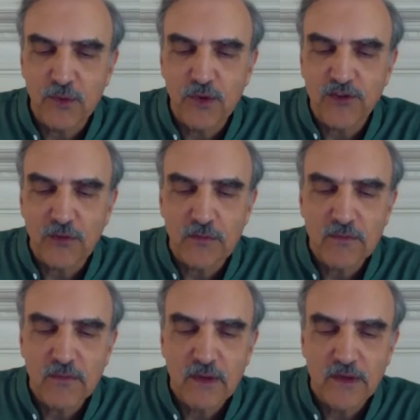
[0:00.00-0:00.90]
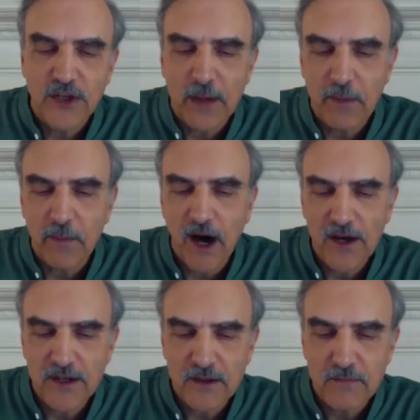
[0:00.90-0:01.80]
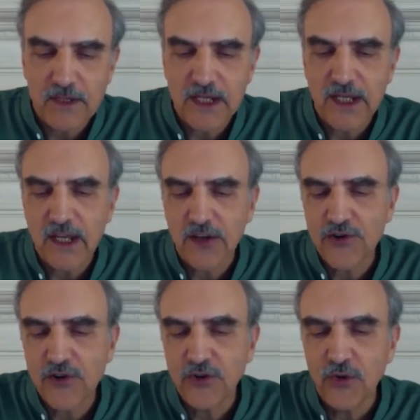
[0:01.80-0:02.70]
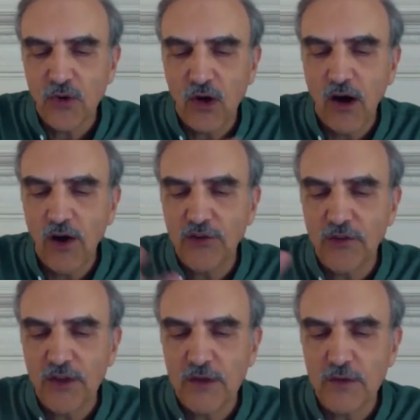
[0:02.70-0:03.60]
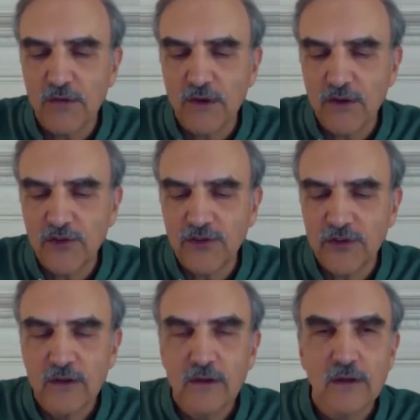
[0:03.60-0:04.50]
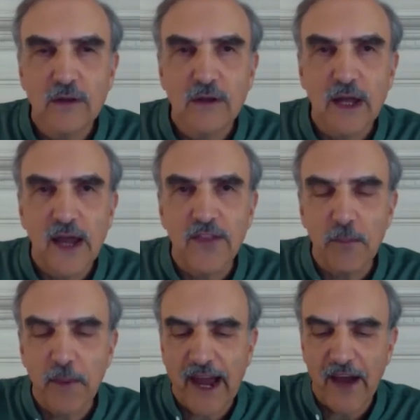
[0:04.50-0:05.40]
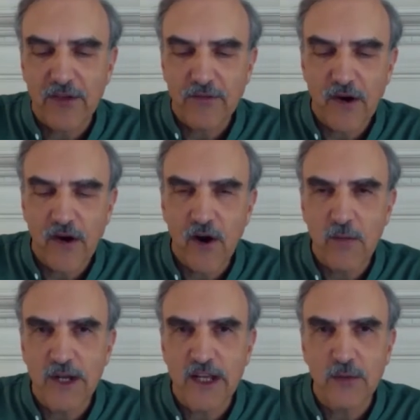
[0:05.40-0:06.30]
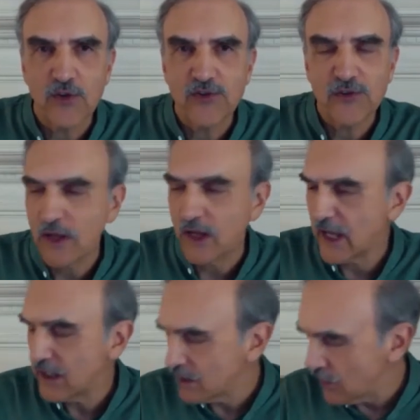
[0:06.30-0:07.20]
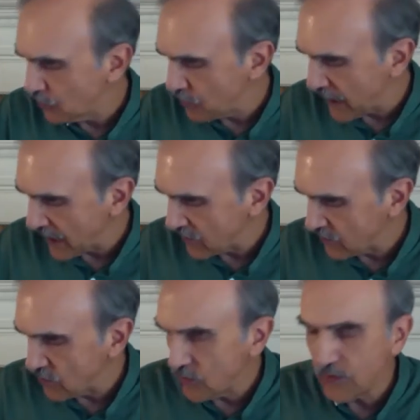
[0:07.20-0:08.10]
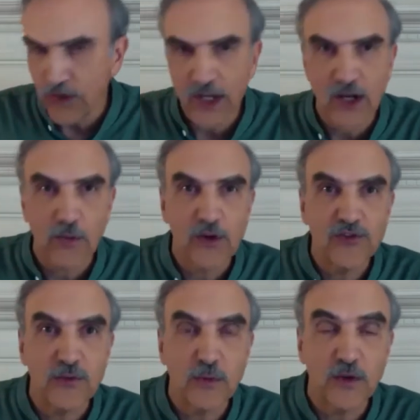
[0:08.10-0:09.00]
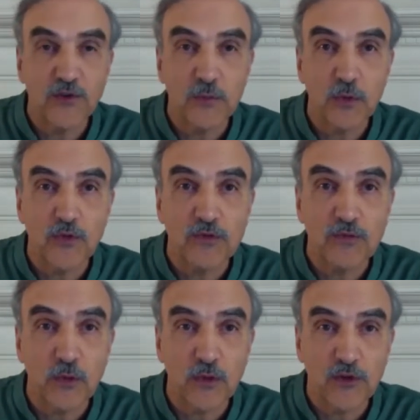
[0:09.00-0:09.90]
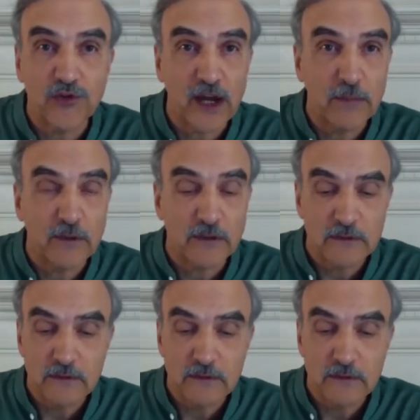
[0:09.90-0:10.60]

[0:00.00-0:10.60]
Buddhism, the Dhammapada, meaning eternal laws of the universe, and the path of harmony, which again goes back to the Declaration of Principles for this chapel.